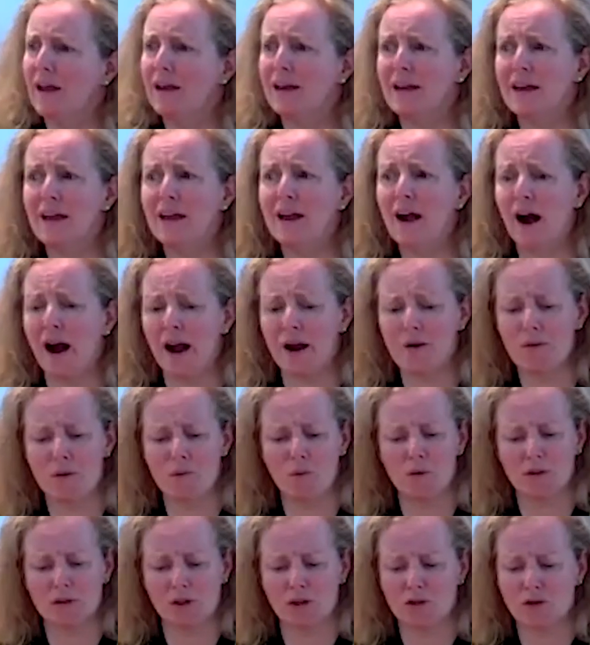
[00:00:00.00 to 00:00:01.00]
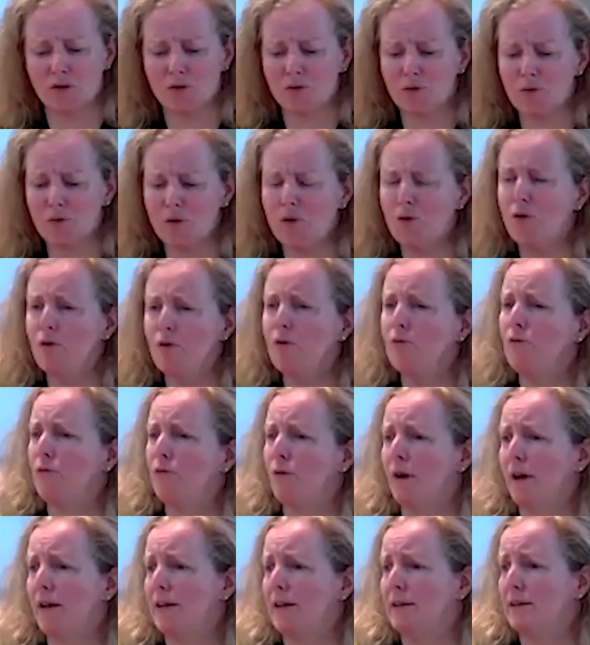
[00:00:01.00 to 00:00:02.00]
King Hiram was a true
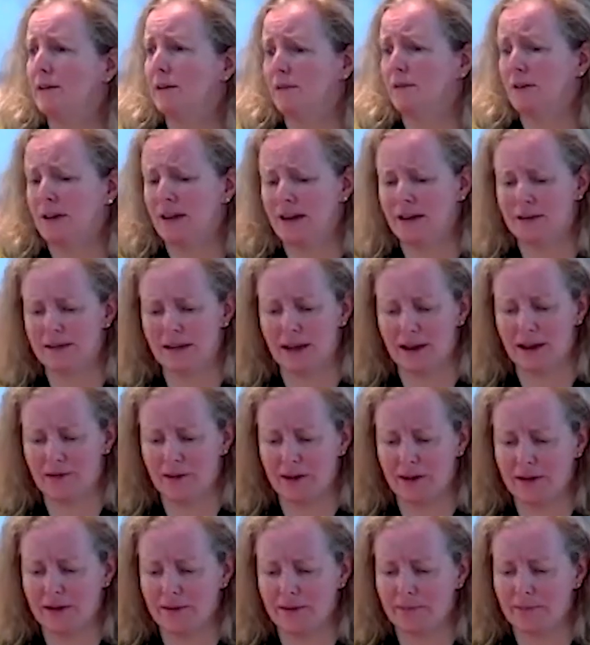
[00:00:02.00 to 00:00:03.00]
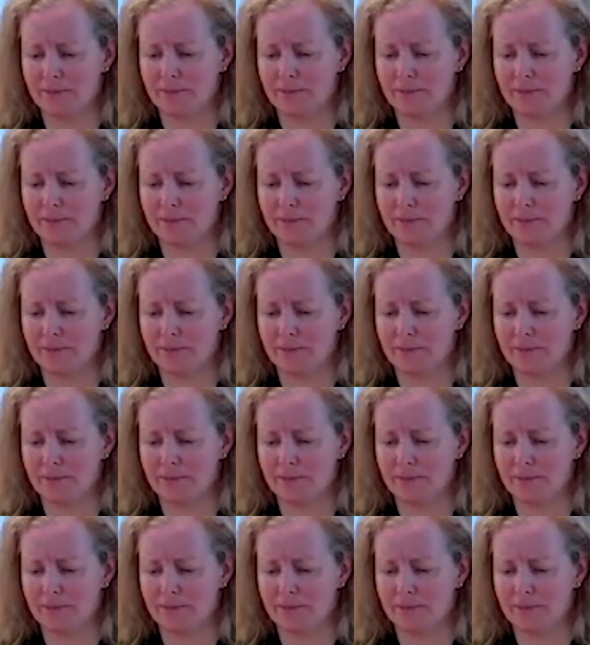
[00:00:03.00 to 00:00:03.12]
friend of King David,